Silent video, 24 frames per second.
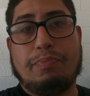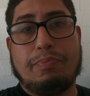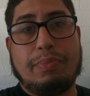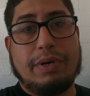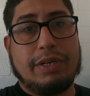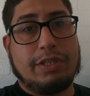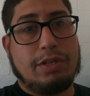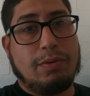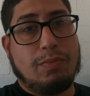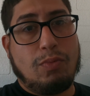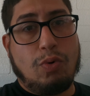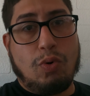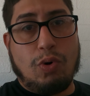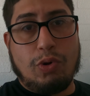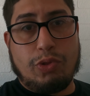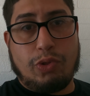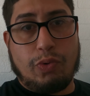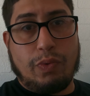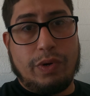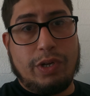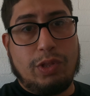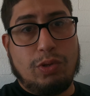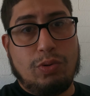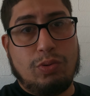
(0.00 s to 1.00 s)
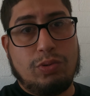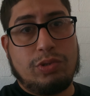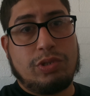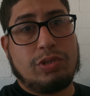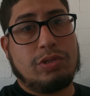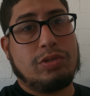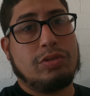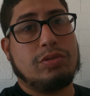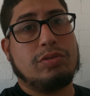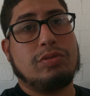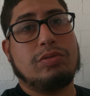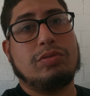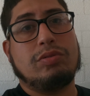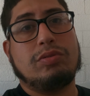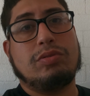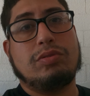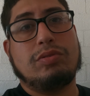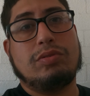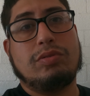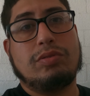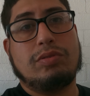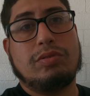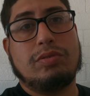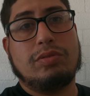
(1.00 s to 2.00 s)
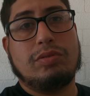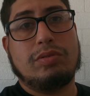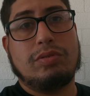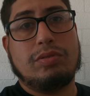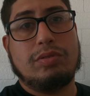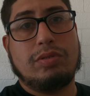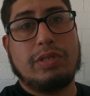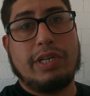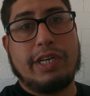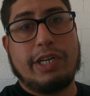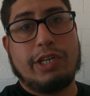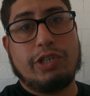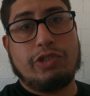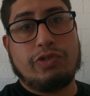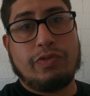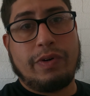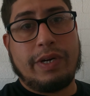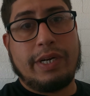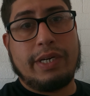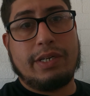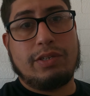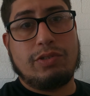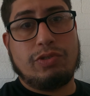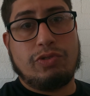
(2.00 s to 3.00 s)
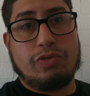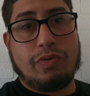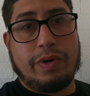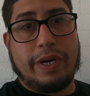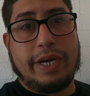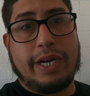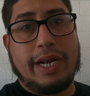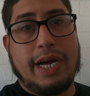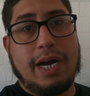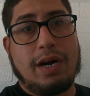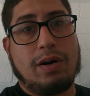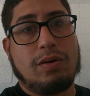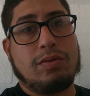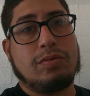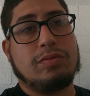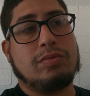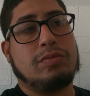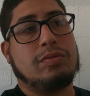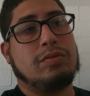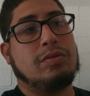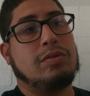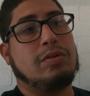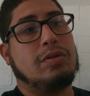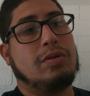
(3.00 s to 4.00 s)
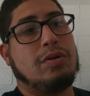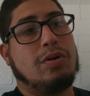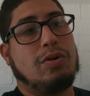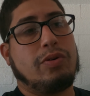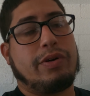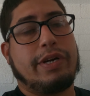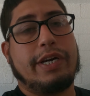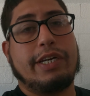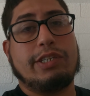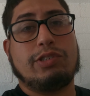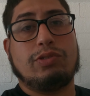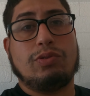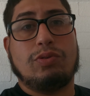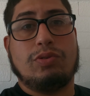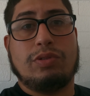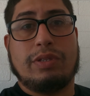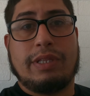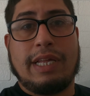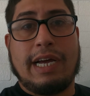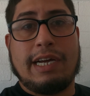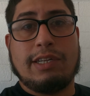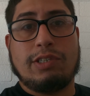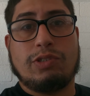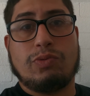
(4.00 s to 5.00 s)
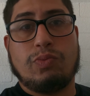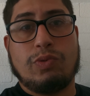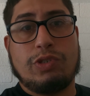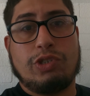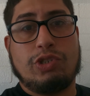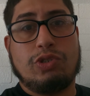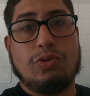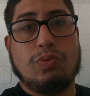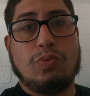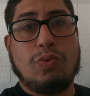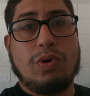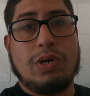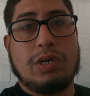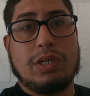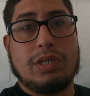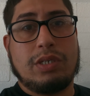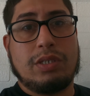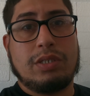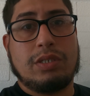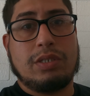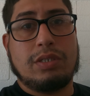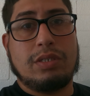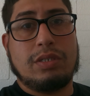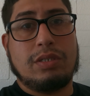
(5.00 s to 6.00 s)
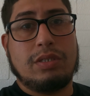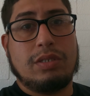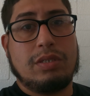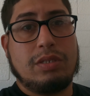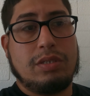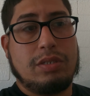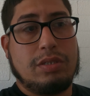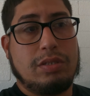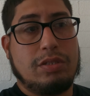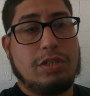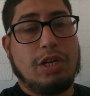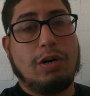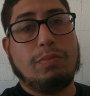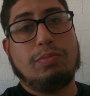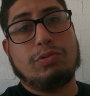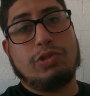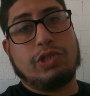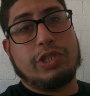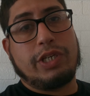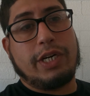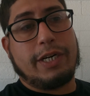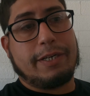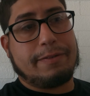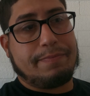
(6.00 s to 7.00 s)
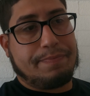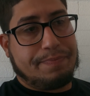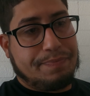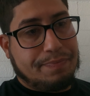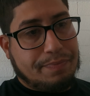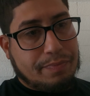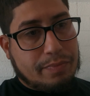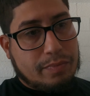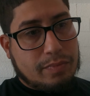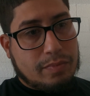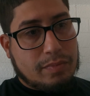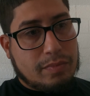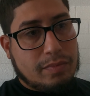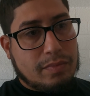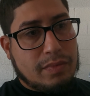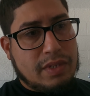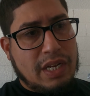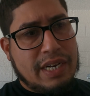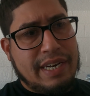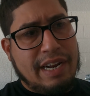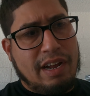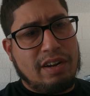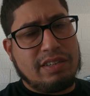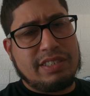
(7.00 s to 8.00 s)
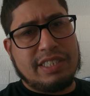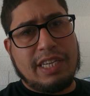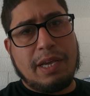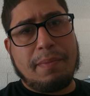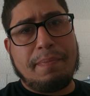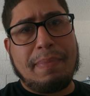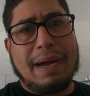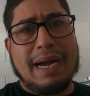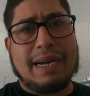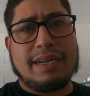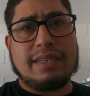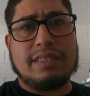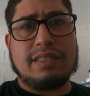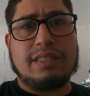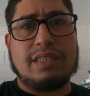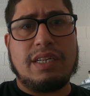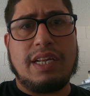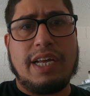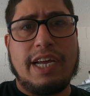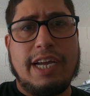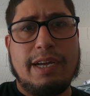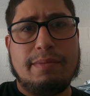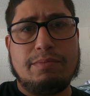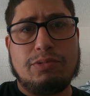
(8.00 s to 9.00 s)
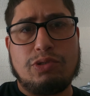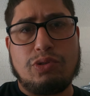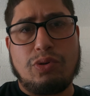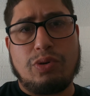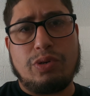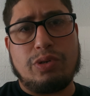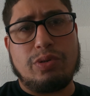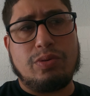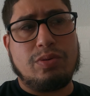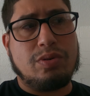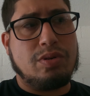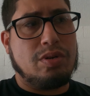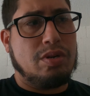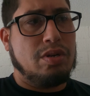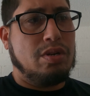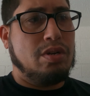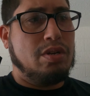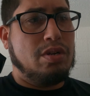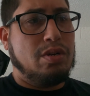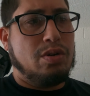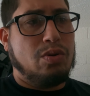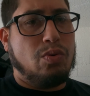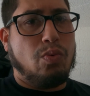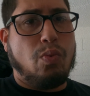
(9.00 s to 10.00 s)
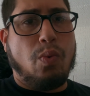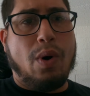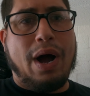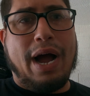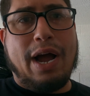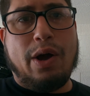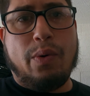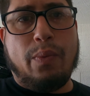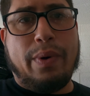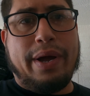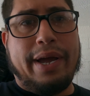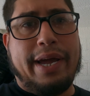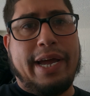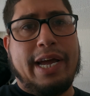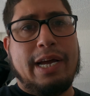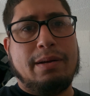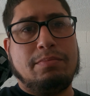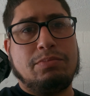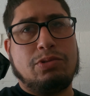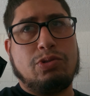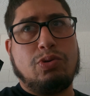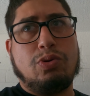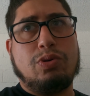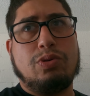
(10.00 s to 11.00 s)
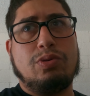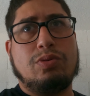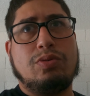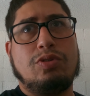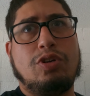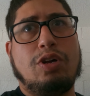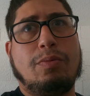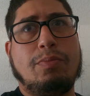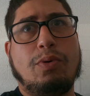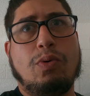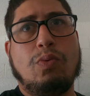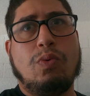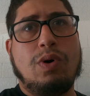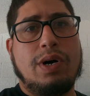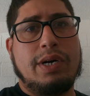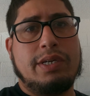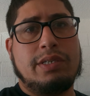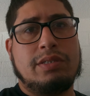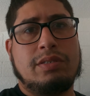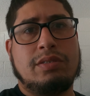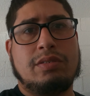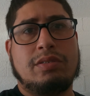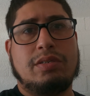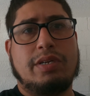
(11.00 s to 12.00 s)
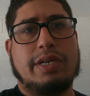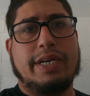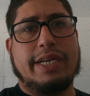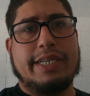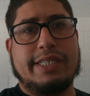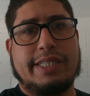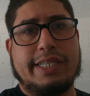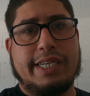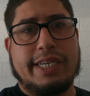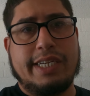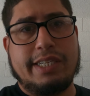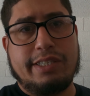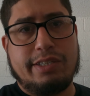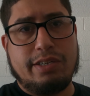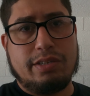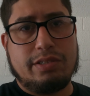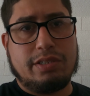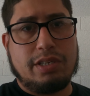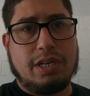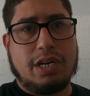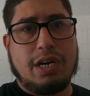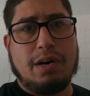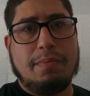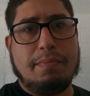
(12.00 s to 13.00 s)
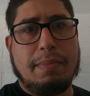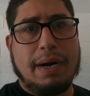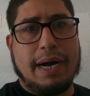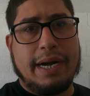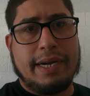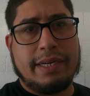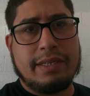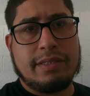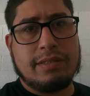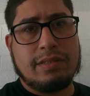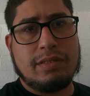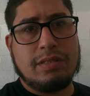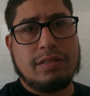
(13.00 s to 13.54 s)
break them all 3 loose, let it drain out. Okay, so that's what you want to double check. Now let's get back into the Amsoil. Why I went Amsoil? Number one, it's easier to come by.